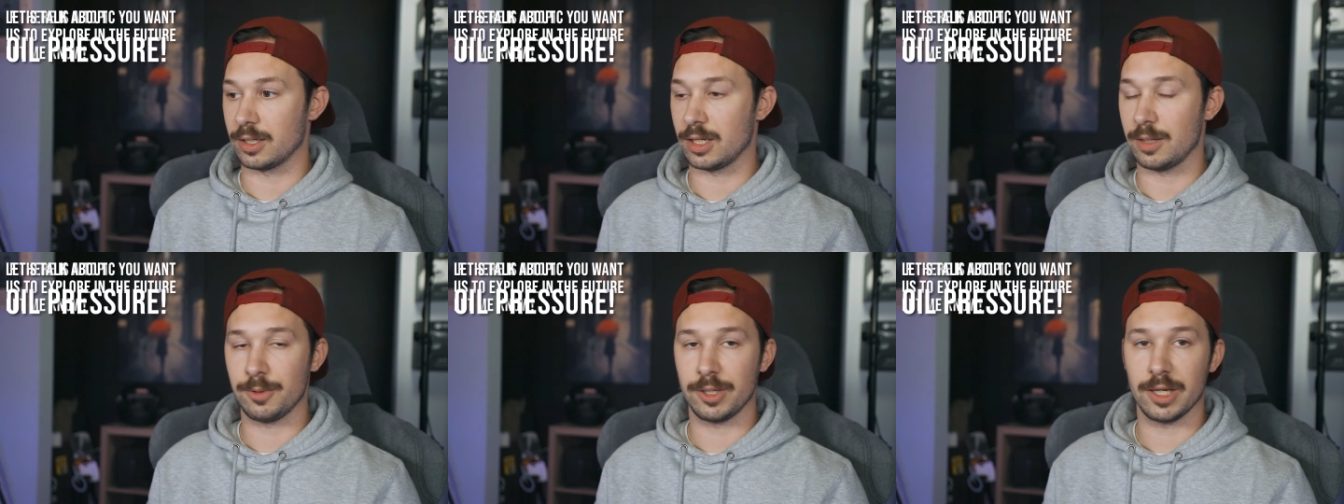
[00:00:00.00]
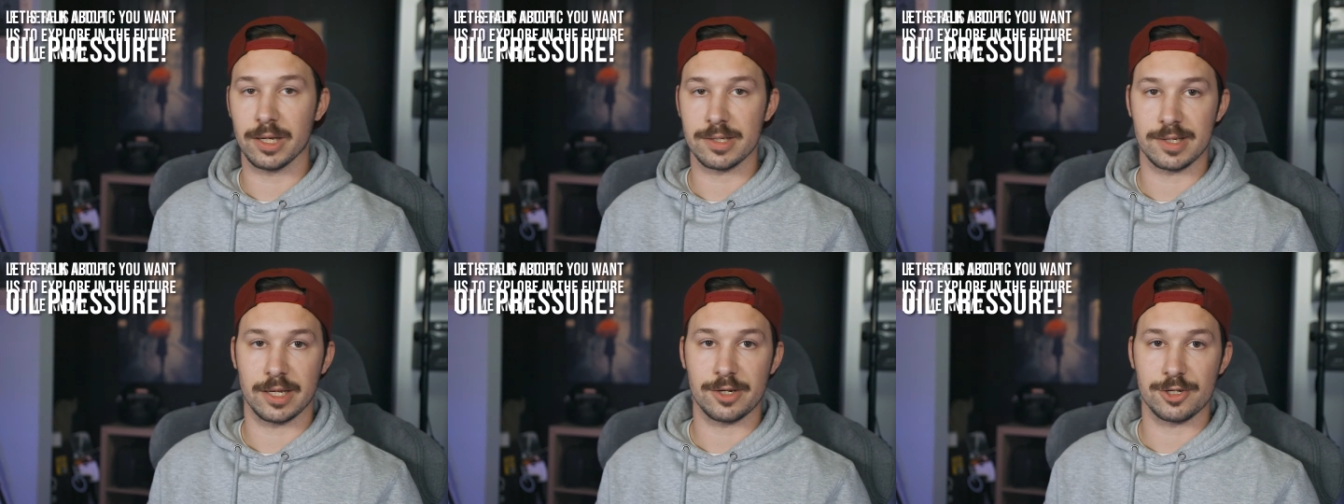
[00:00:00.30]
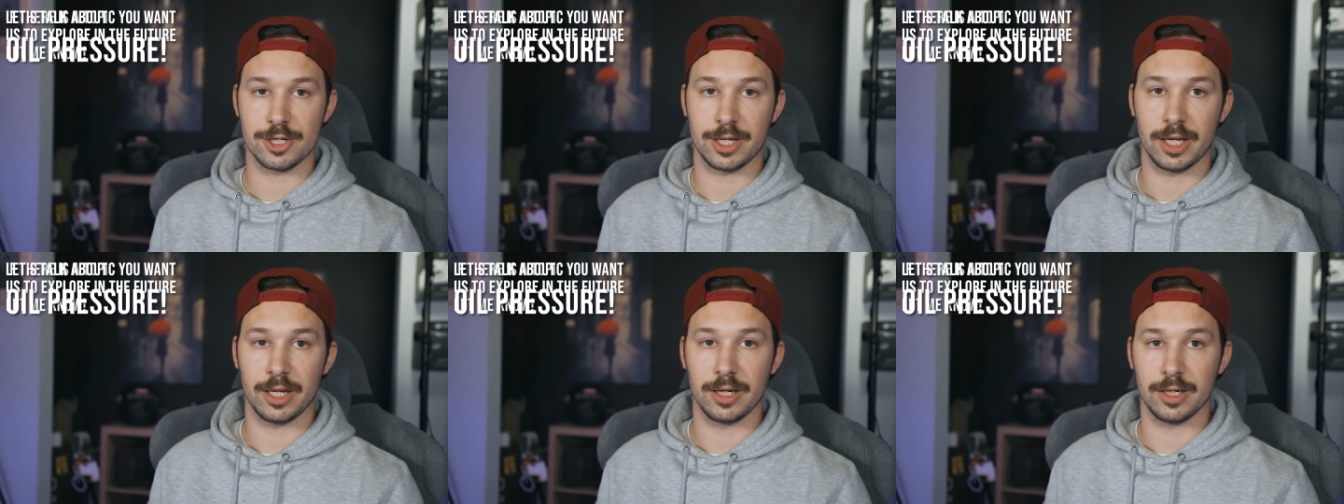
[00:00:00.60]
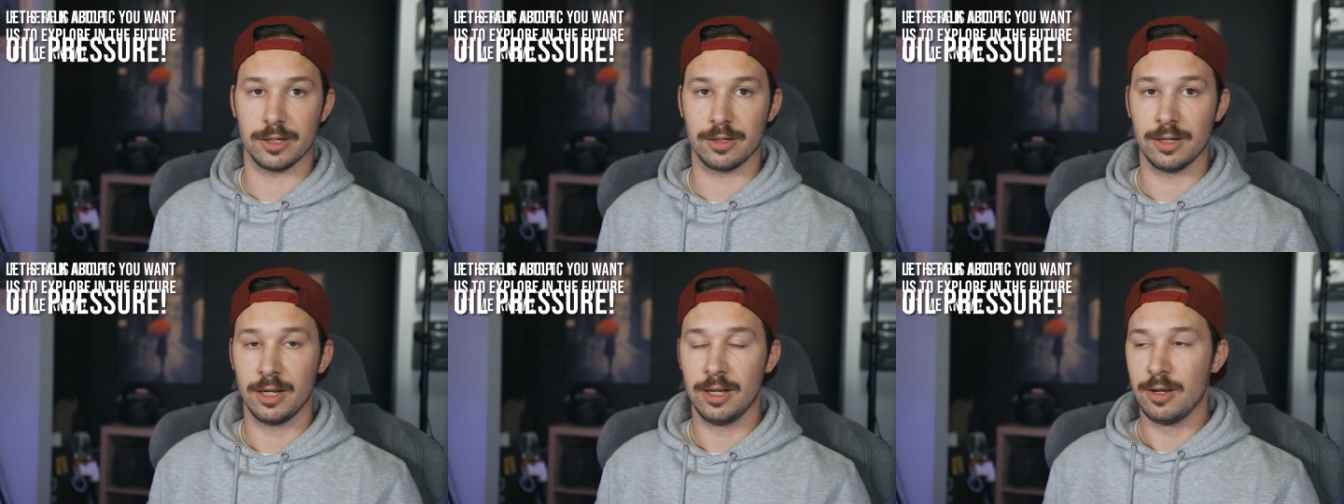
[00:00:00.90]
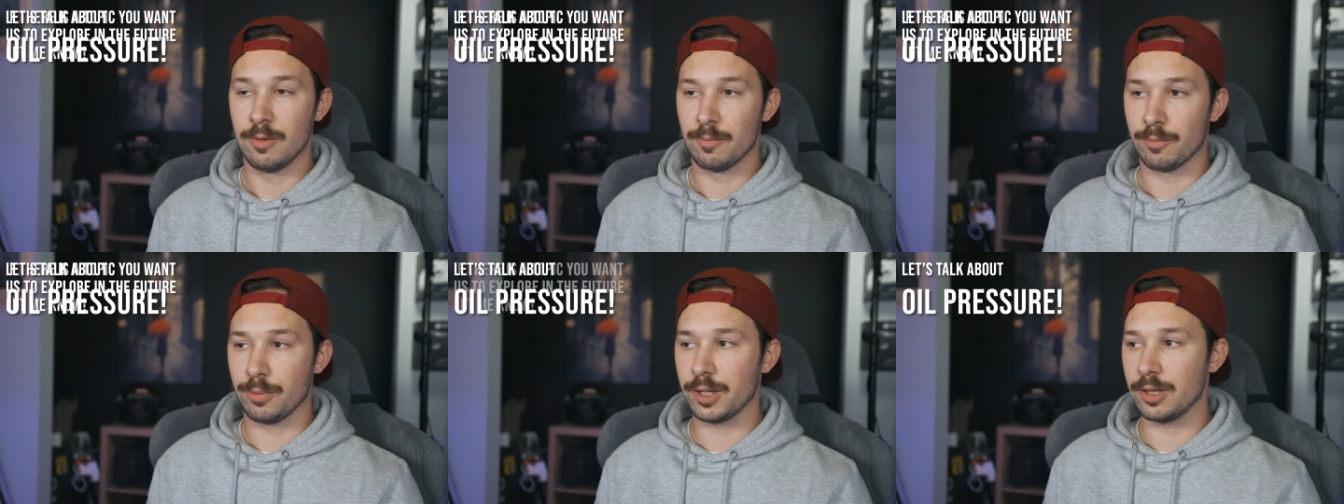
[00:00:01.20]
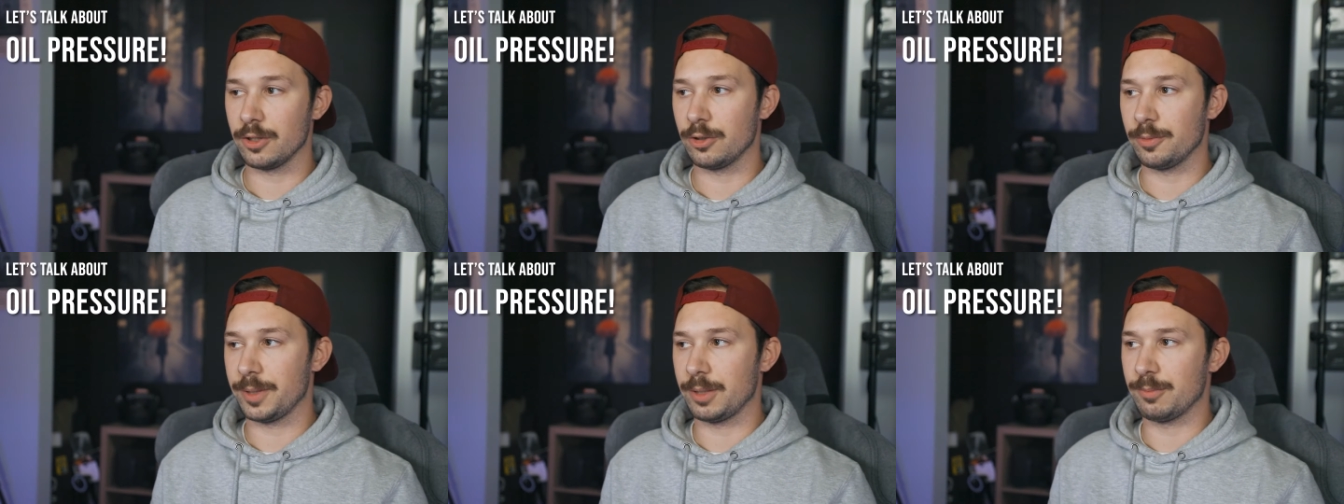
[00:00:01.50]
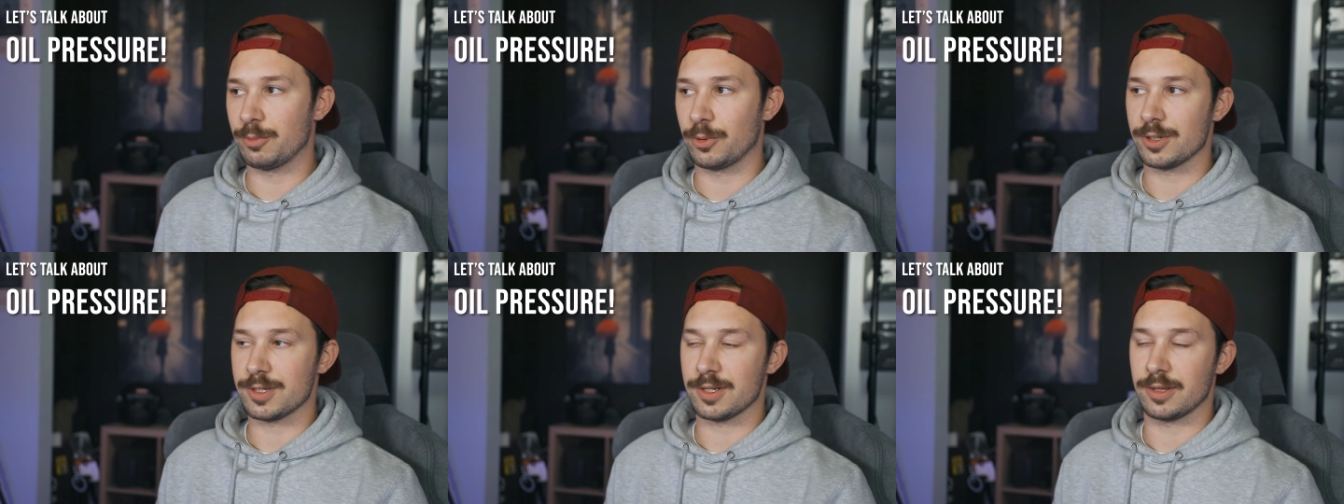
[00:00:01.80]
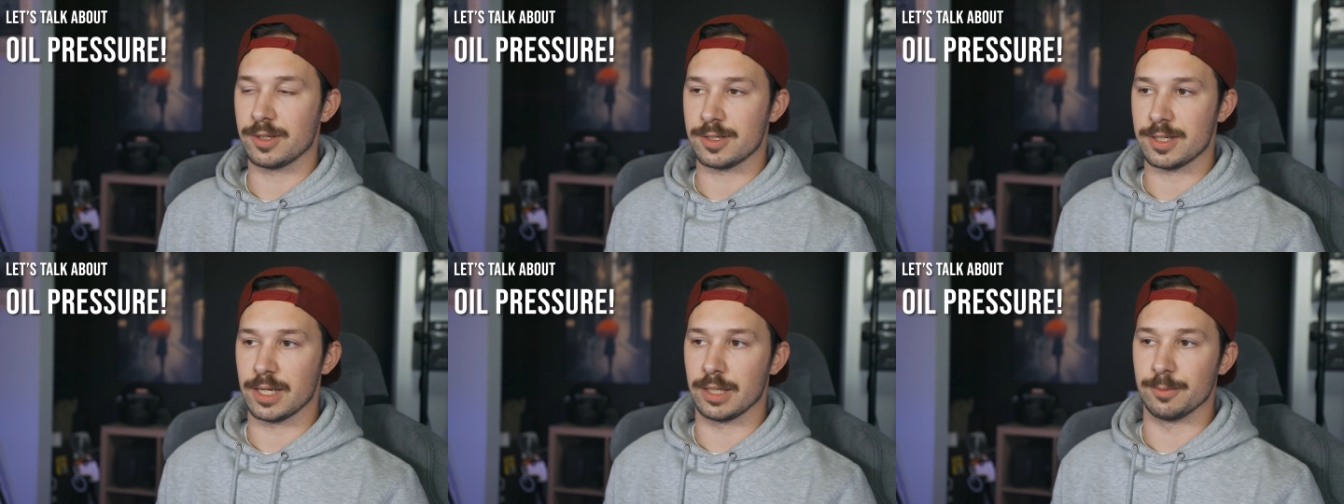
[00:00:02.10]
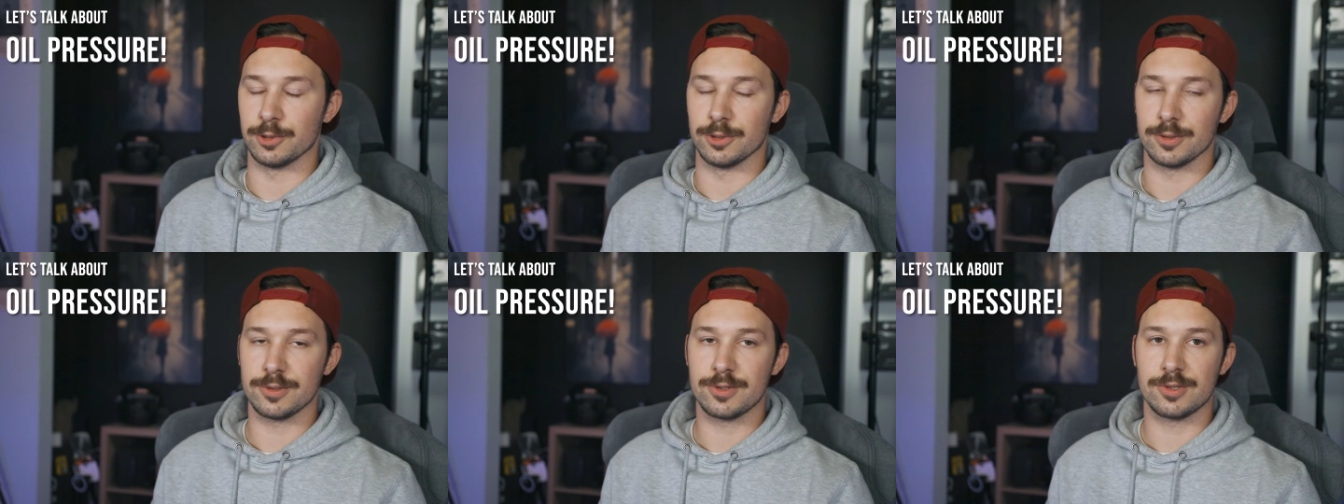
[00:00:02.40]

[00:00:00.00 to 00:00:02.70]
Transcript: keep you guys educated, bring a little bit more to the table.